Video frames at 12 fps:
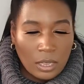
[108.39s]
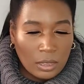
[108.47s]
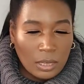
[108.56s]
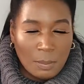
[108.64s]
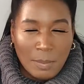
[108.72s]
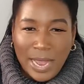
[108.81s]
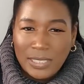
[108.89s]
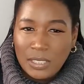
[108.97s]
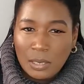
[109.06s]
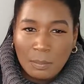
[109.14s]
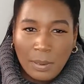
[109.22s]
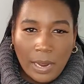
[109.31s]
The
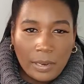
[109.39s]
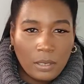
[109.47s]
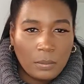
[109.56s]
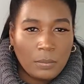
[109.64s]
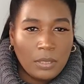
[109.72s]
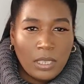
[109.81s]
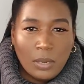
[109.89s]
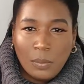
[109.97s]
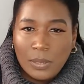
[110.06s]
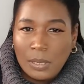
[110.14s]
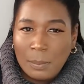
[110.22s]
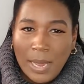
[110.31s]
matching bottom
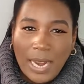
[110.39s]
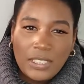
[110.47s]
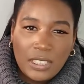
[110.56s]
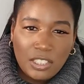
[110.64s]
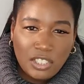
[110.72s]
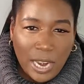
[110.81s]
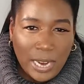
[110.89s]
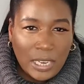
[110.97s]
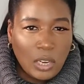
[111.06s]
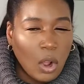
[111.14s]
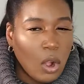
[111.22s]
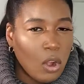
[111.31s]
with the matching
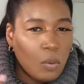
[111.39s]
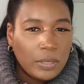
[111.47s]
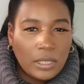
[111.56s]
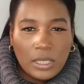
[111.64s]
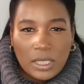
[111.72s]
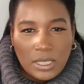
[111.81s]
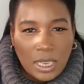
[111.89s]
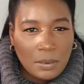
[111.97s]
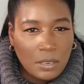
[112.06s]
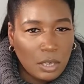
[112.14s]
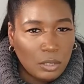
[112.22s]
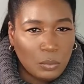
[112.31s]
jacket, all within the same
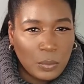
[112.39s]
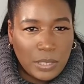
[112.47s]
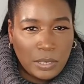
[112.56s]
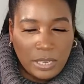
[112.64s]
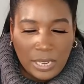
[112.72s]
color wheel.